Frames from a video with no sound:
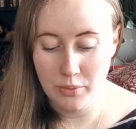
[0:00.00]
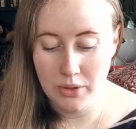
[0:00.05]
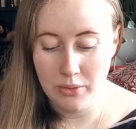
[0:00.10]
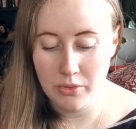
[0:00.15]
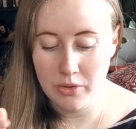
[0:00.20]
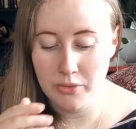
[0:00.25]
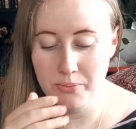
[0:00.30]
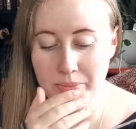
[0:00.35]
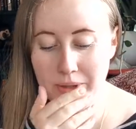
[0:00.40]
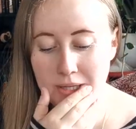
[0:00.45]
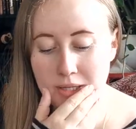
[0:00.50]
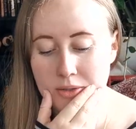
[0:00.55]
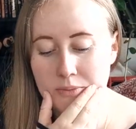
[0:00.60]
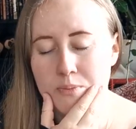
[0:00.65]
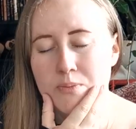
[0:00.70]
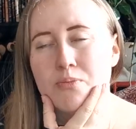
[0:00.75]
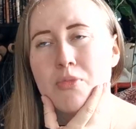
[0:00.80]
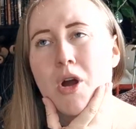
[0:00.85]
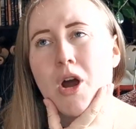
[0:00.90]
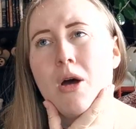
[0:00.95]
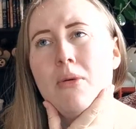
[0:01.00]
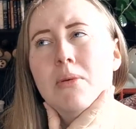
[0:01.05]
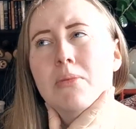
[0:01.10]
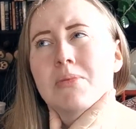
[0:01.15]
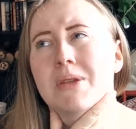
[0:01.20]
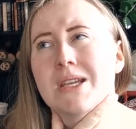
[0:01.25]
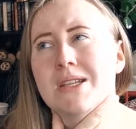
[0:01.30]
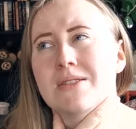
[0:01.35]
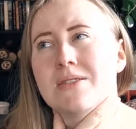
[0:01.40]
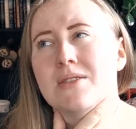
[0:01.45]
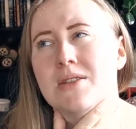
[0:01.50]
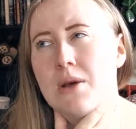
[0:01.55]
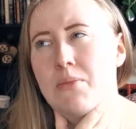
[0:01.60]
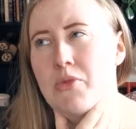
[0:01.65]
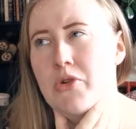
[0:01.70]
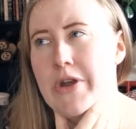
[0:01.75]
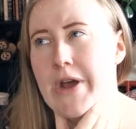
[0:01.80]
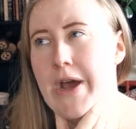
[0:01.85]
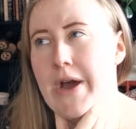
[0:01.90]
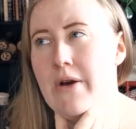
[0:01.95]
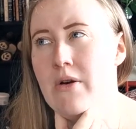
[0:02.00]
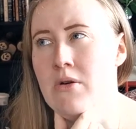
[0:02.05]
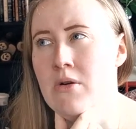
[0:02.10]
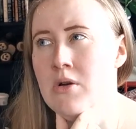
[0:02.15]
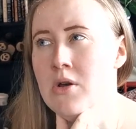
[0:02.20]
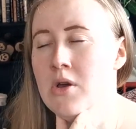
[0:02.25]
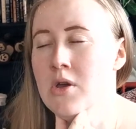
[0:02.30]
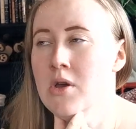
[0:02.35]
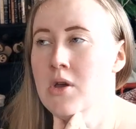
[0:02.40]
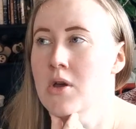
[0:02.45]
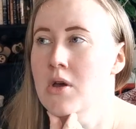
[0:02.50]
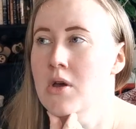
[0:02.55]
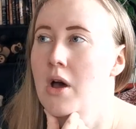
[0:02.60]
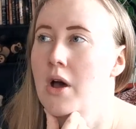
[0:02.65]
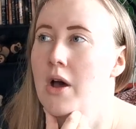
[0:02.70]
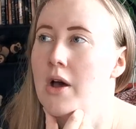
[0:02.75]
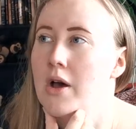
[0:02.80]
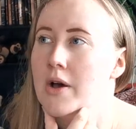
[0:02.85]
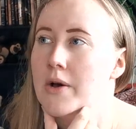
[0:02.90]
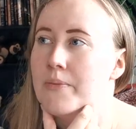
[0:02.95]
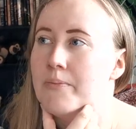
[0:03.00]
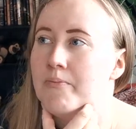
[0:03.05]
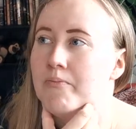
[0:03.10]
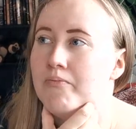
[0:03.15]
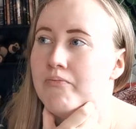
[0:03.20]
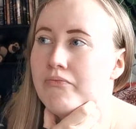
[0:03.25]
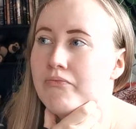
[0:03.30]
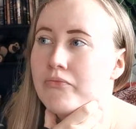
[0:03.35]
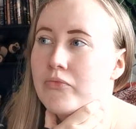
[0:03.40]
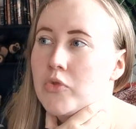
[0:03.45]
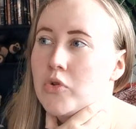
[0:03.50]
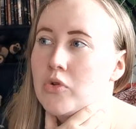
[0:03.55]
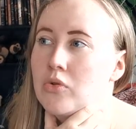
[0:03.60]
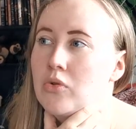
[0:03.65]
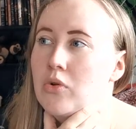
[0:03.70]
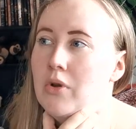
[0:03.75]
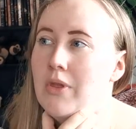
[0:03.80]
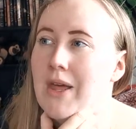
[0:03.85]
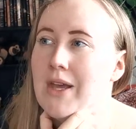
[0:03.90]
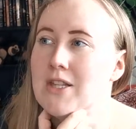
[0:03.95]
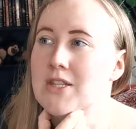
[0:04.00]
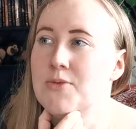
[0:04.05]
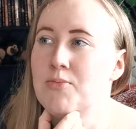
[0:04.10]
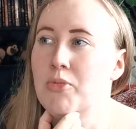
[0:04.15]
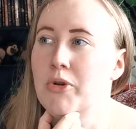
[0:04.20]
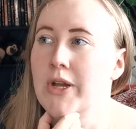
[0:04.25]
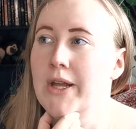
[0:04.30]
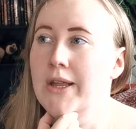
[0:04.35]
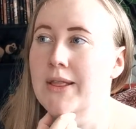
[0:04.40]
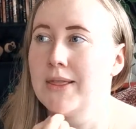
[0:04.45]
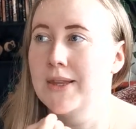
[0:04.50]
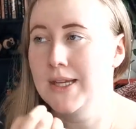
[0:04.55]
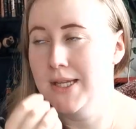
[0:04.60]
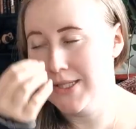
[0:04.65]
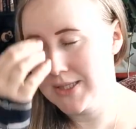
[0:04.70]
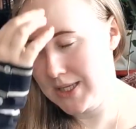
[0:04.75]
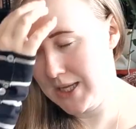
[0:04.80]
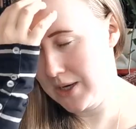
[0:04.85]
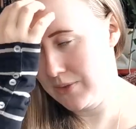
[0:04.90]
We were probably in summer now, or like spring at least.